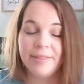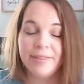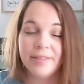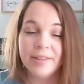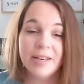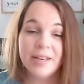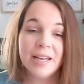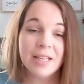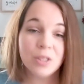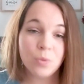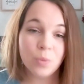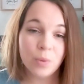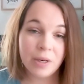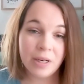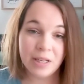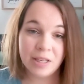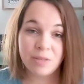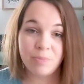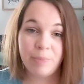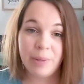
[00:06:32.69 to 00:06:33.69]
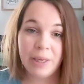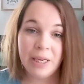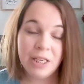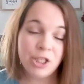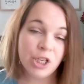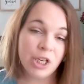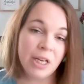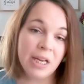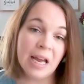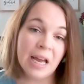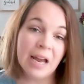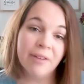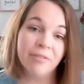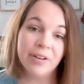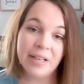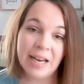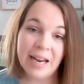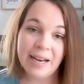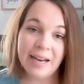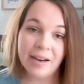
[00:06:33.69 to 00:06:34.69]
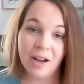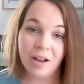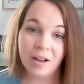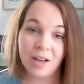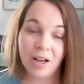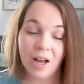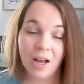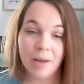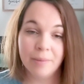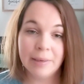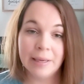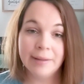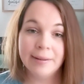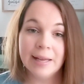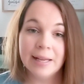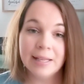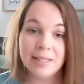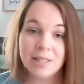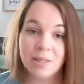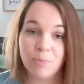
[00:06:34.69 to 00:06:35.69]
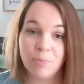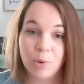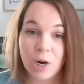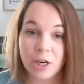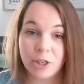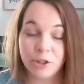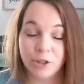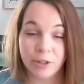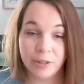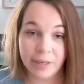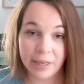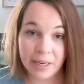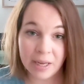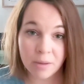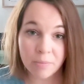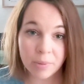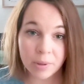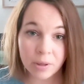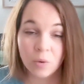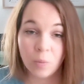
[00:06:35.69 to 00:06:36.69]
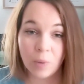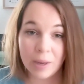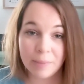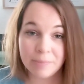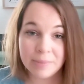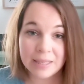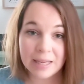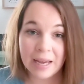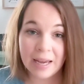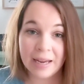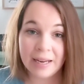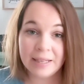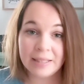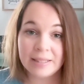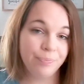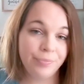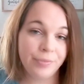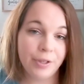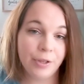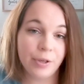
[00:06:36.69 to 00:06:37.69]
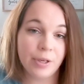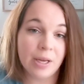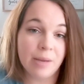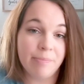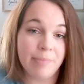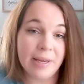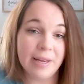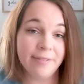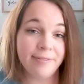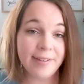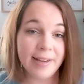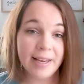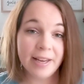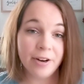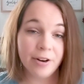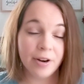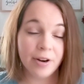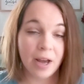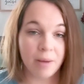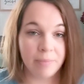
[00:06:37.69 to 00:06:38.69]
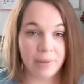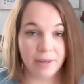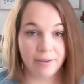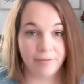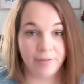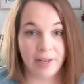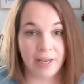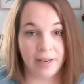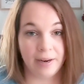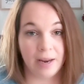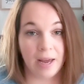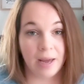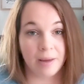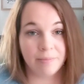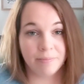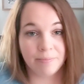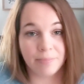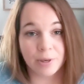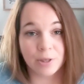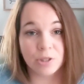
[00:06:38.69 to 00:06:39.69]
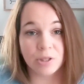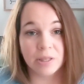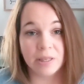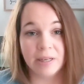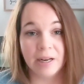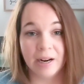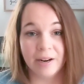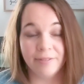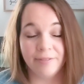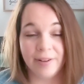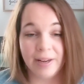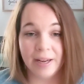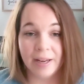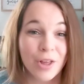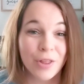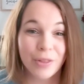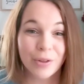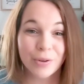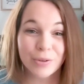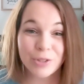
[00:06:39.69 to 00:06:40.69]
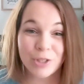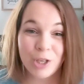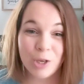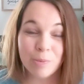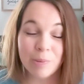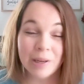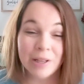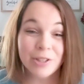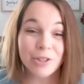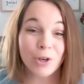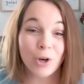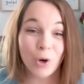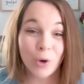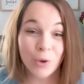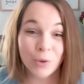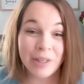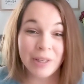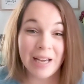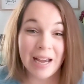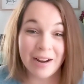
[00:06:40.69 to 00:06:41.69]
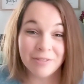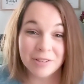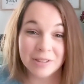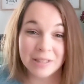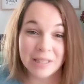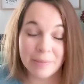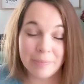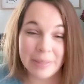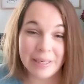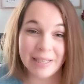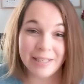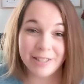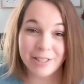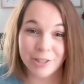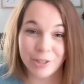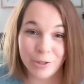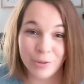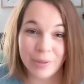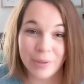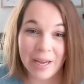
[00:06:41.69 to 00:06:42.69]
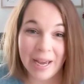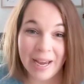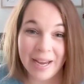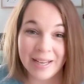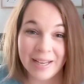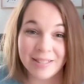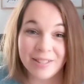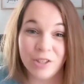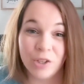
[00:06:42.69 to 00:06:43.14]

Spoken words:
The next one is pgeveryday.com. Now that's the Procter & Gamble website. You can be a fan or not be a fan. I'm personally not a fan. Those coupons are only ever limited to 2 days.